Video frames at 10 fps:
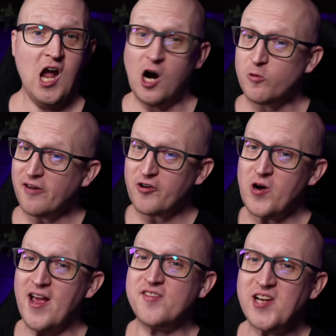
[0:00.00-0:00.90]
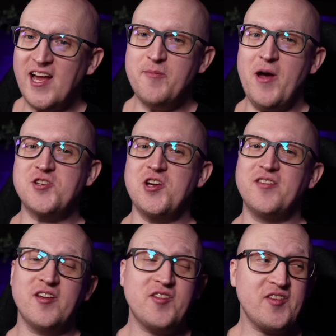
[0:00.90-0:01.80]
However, as you can
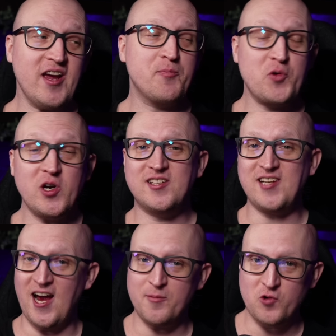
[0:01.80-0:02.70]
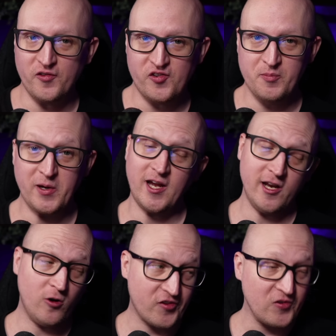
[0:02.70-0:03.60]
imagine, this is a pretty time-consuming
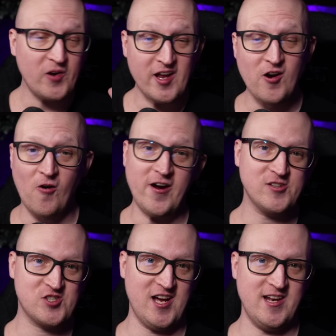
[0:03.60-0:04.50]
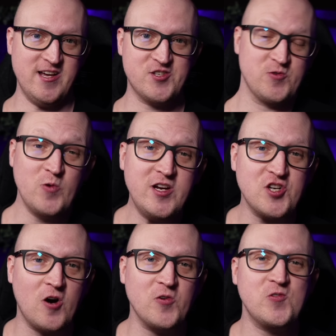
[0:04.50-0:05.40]
and also annoying challenge to
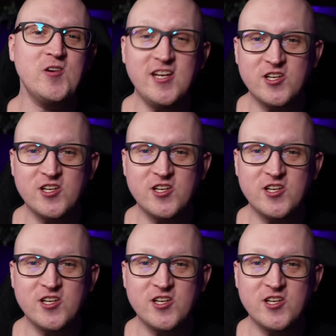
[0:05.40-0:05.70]
reach out to